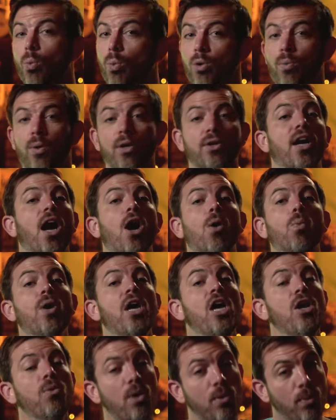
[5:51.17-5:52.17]
We will not
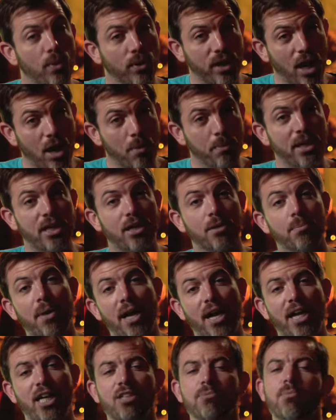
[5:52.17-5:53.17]
win. We will not be
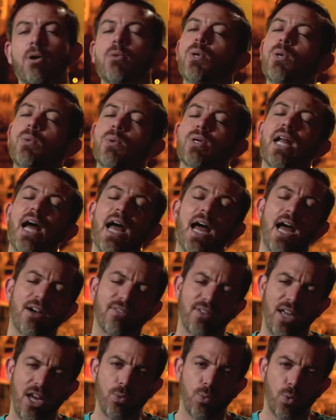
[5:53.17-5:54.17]
competitive, but we will
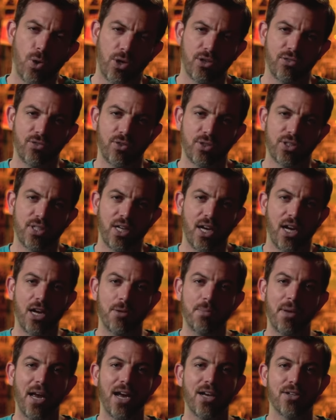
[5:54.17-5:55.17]
have a wonderful
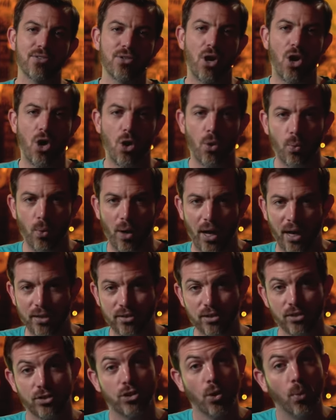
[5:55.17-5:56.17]
time as
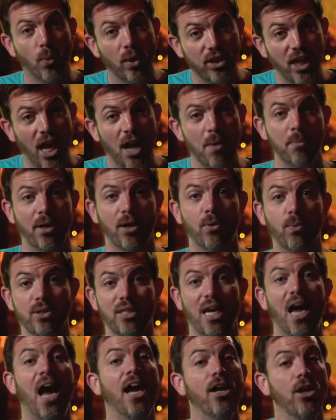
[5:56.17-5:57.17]
always. And so what that meant was
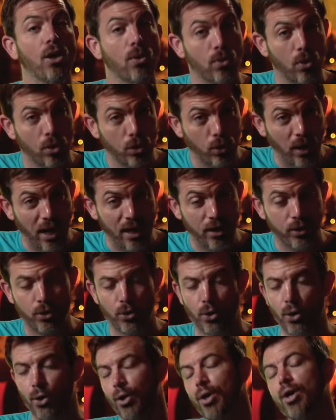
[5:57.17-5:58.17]
I no longer had a
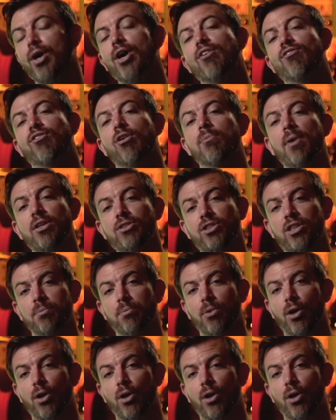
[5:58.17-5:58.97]
car for Musket